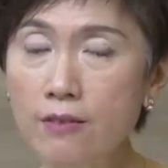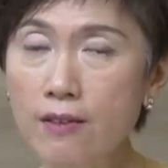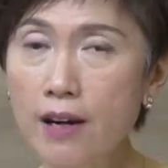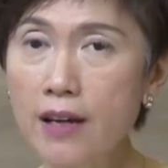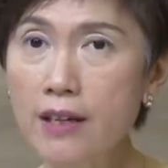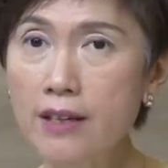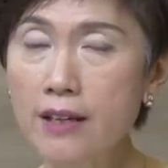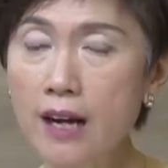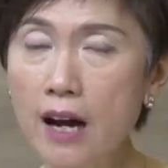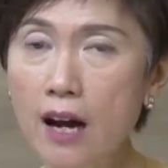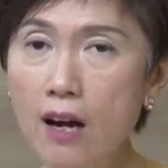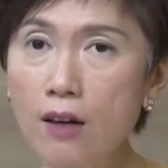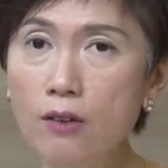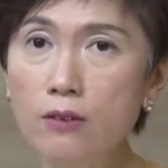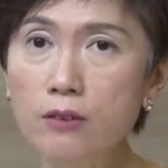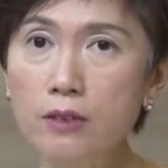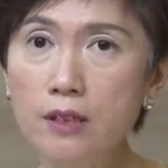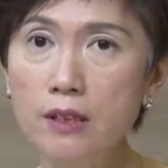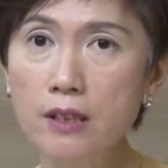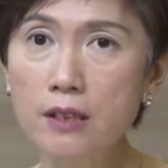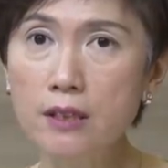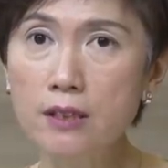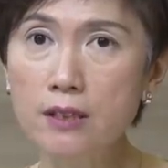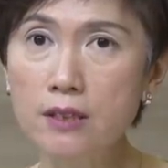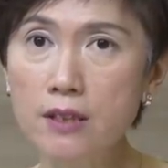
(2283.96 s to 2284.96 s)
right now
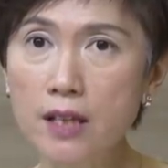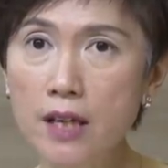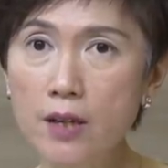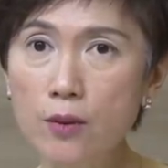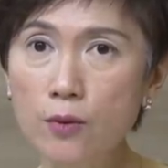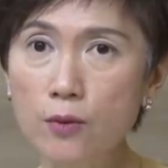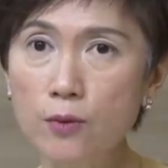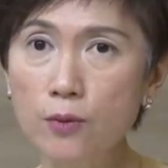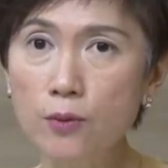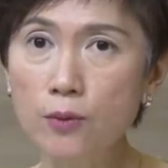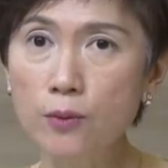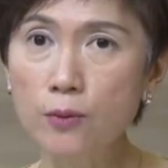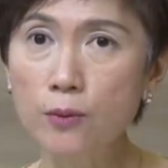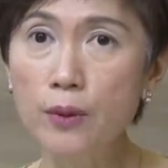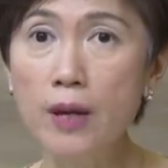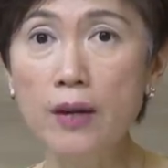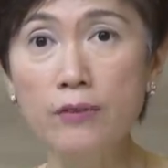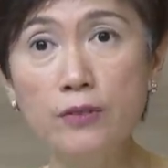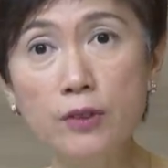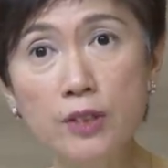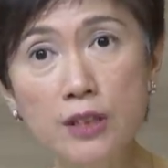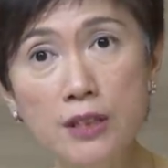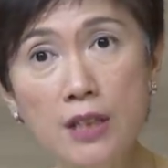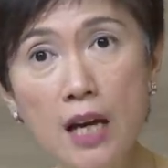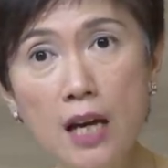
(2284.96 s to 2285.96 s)
is that we
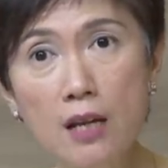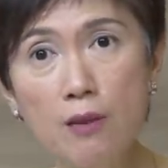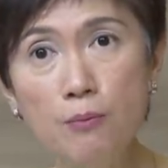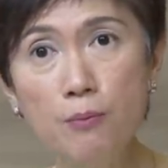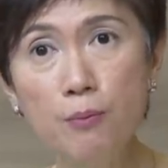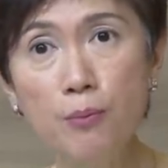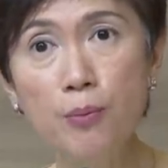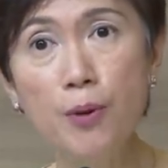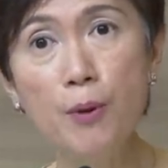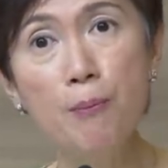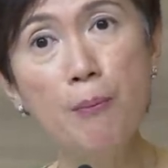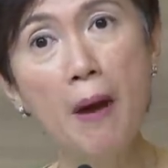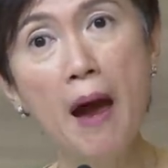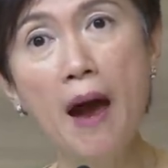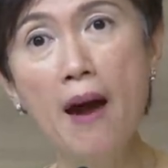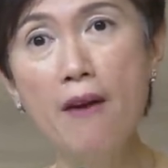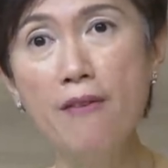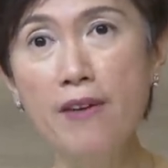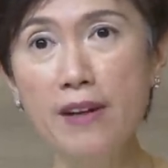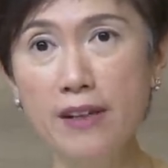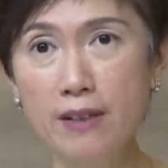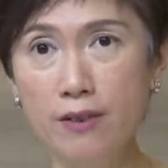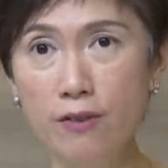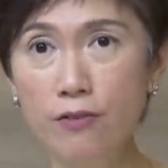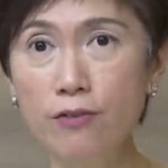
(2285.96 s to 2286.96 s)
have to start
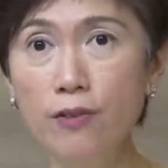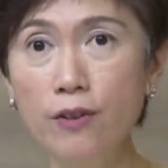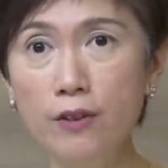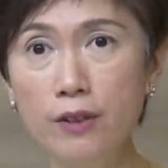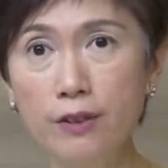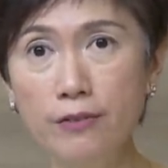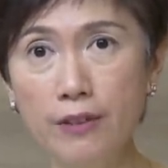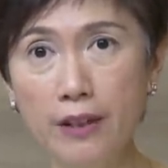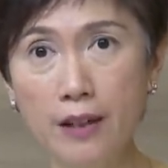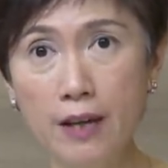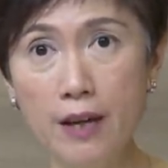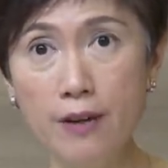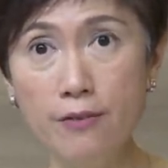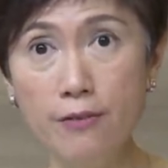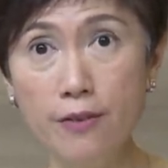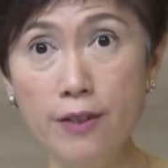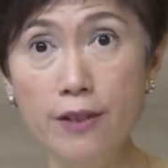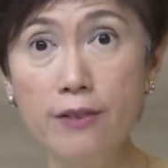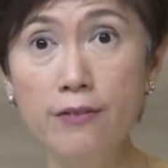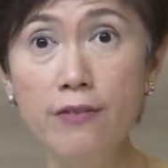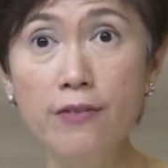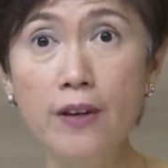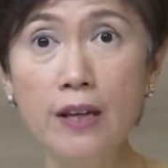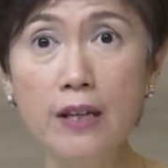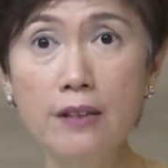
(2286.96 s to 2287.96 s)
preparing for the
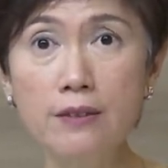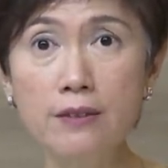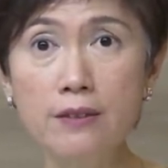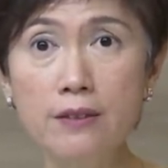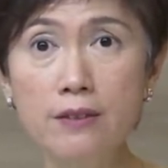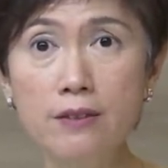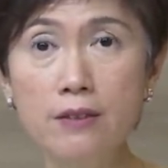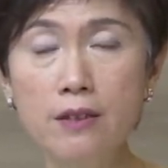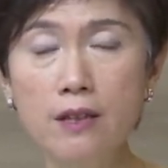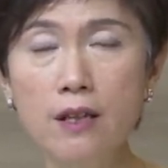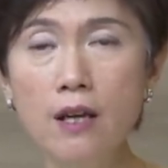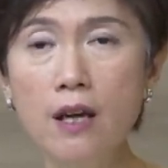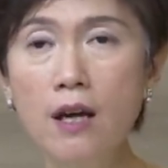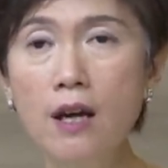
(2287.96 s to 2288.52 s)
recovering phase.